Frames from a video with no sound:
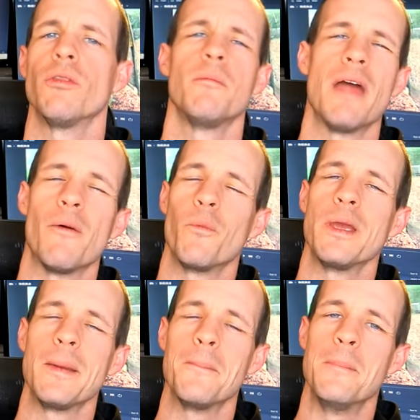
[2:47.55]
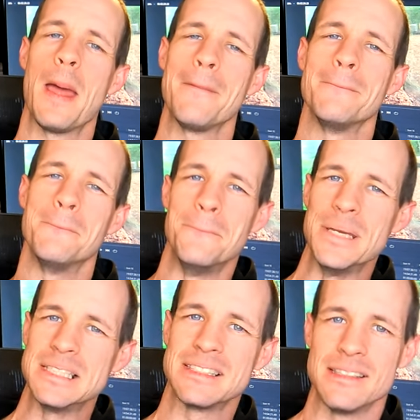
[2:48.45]
them that we meant
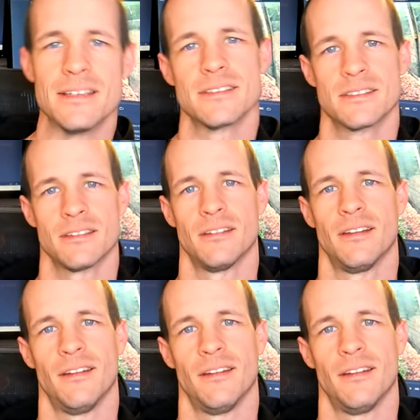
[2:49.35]
business.